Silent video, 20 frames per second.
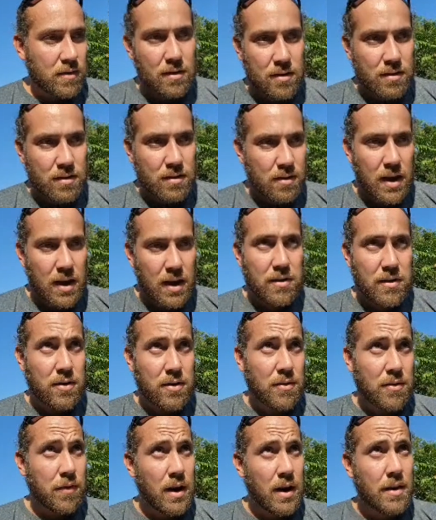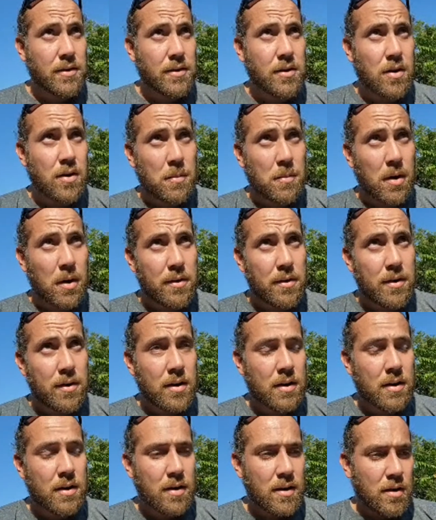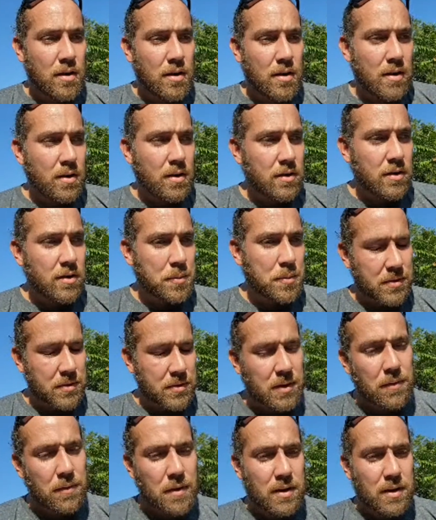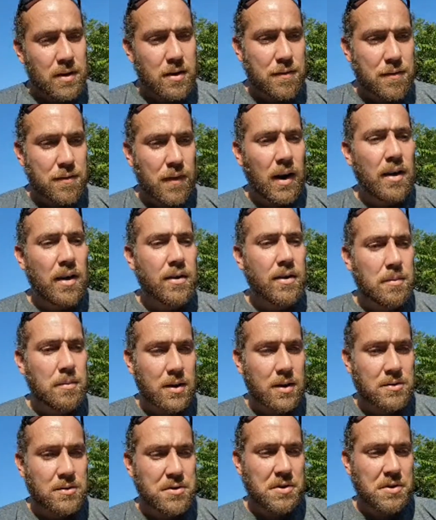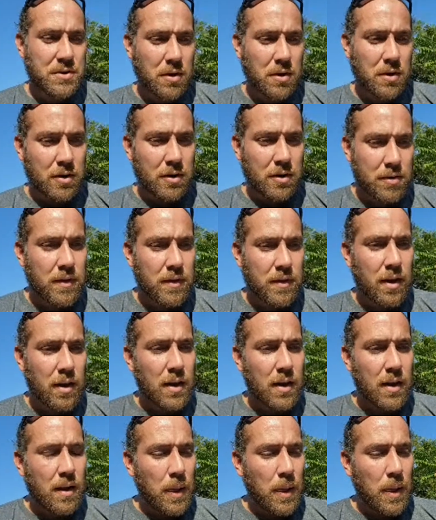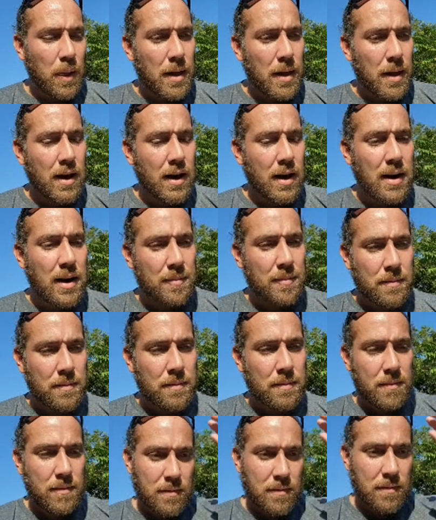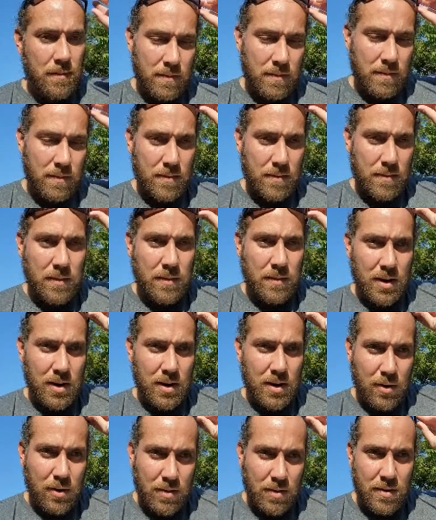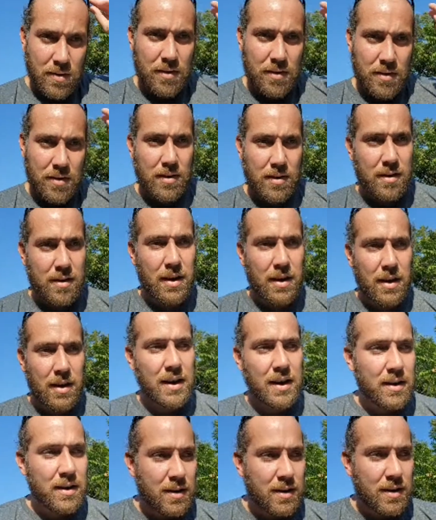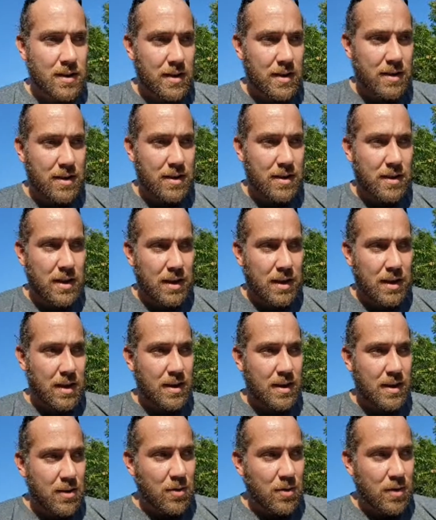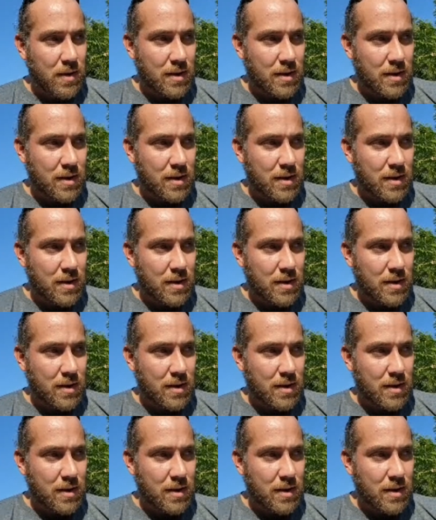again, your father, your mother, specifically your father, because he served, um, you know, and you know